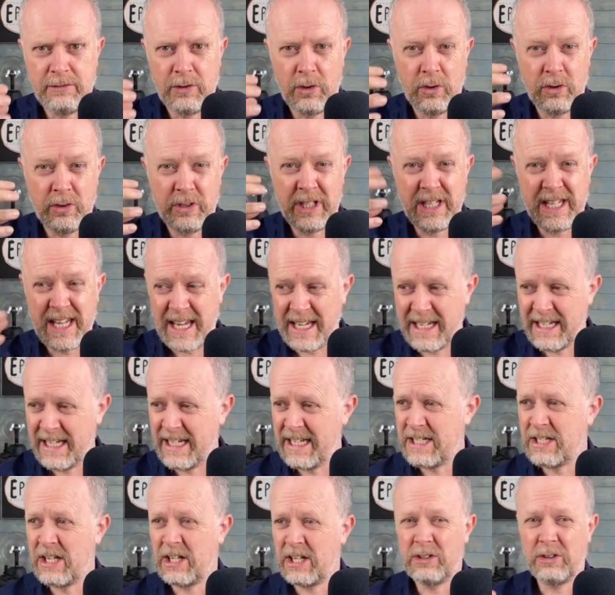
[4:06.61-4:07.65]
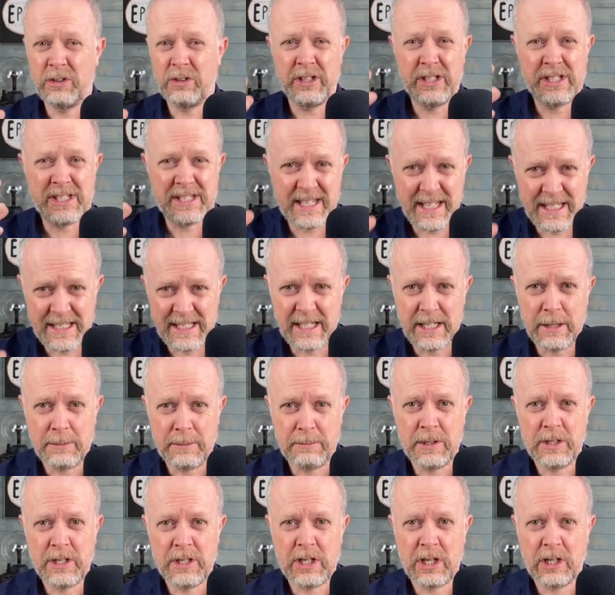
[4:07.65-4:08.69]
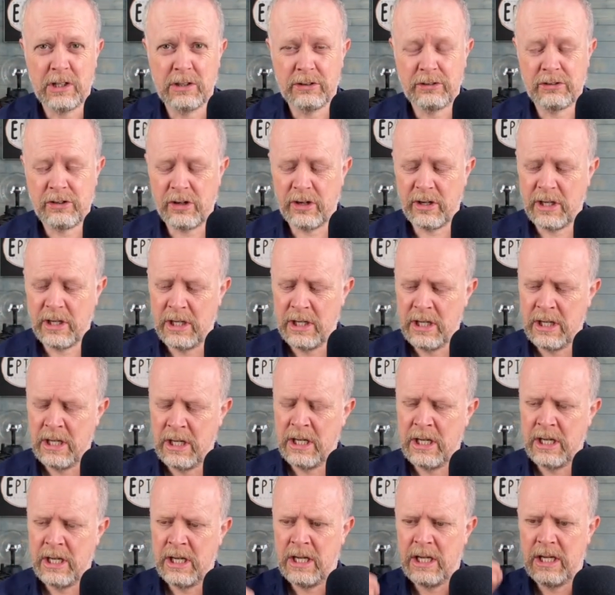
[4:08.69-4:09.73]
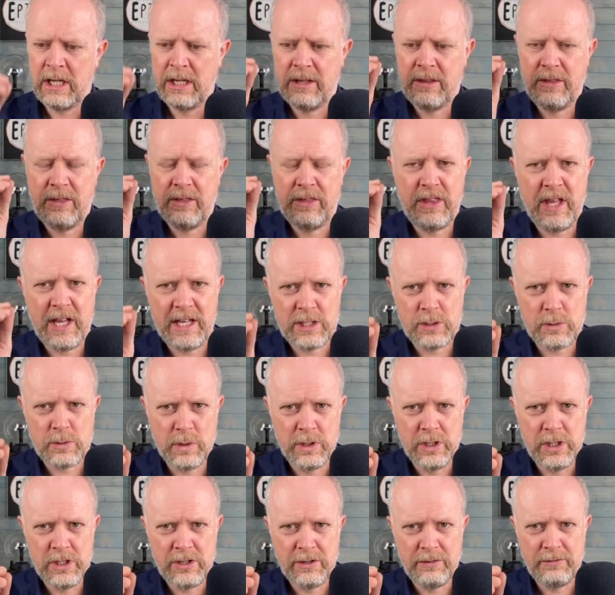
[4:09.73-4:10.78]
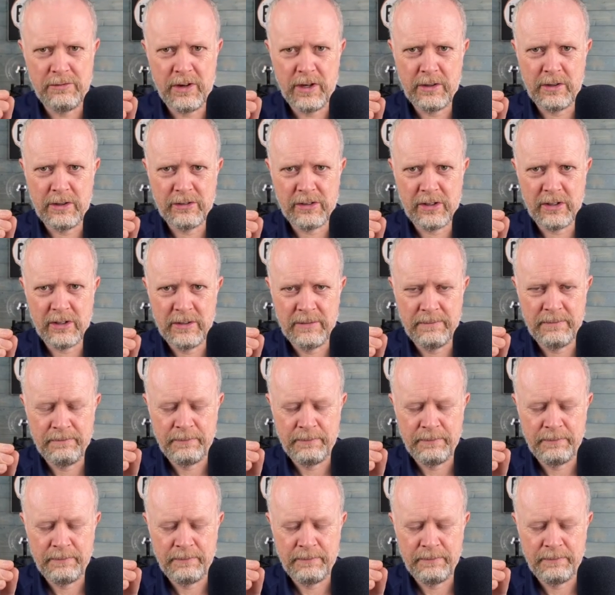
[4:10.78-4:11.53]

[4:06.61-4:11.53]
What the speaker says: or the getting it done or the setting up of the culture, that's what you should focus on.